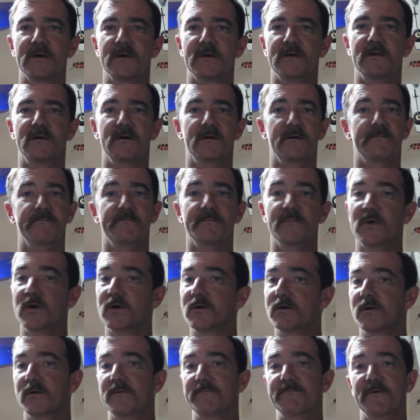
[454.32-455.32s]
Now,
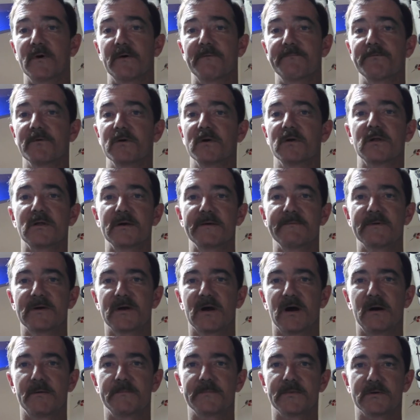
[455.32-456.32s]
feel free to leave a
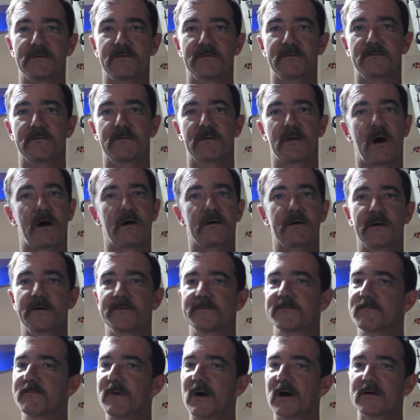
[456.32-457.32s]
comment. I'll
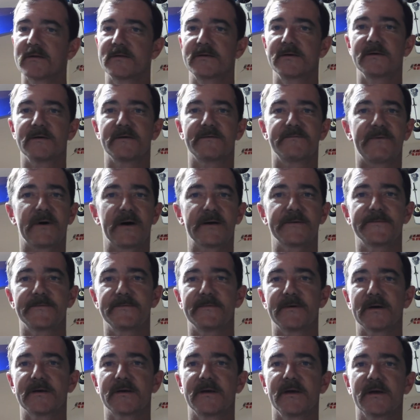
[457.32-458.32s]
answer back to you as fast as
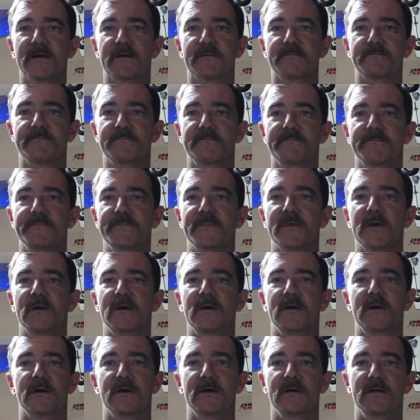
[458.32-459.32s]
I can.
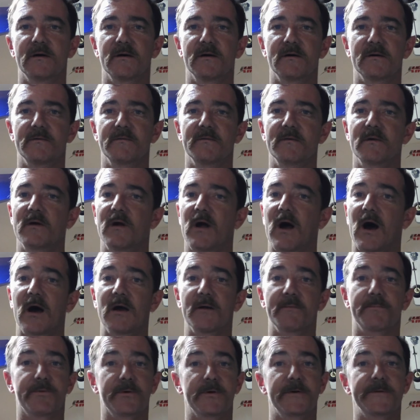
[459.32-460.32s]
And uh, I
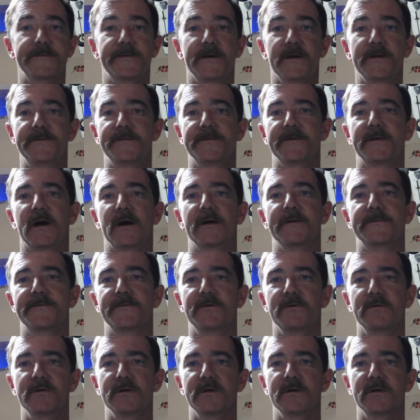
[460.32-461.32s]
appreciate you guys
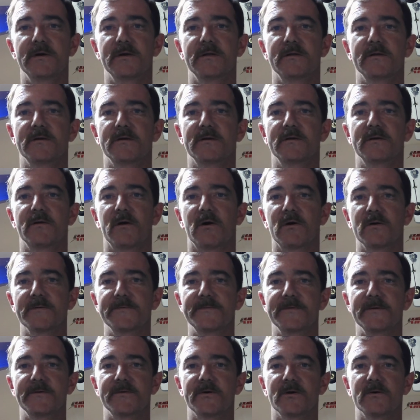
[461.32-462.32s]
tuning in to
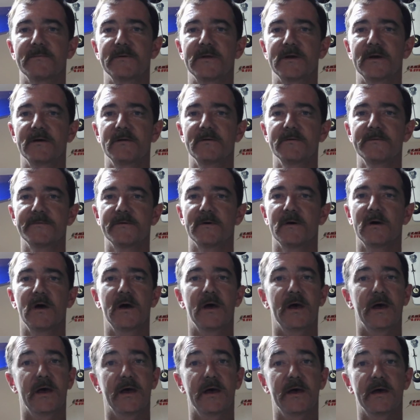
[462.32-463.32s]
RC Terminators.
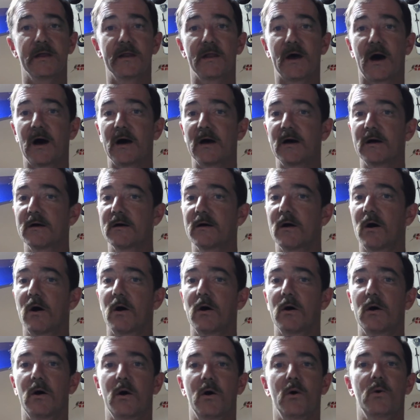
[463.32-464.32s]
And I
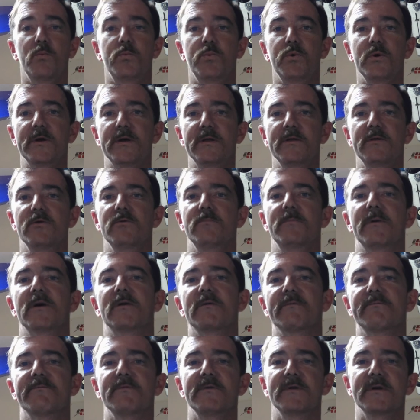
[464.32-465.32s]
hope we can do better
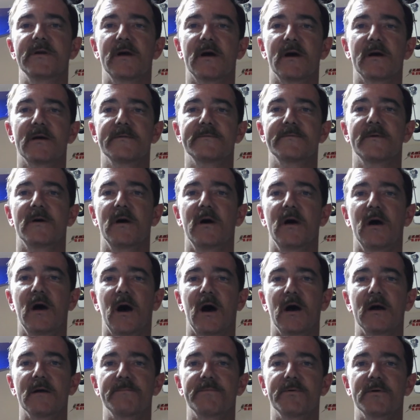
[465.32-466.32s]
for you guys.
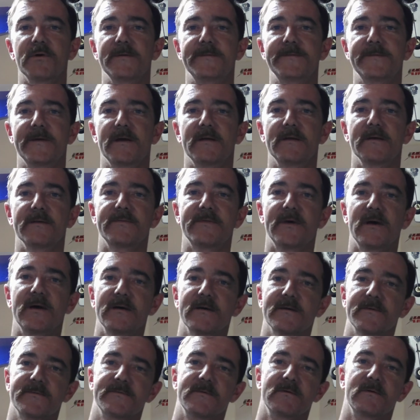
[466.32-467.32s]
I appreciate it.
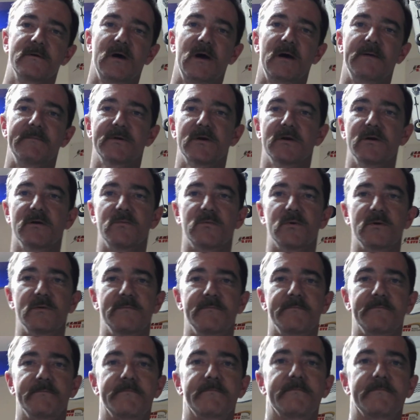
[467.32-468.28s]
Thanks. Have a good one.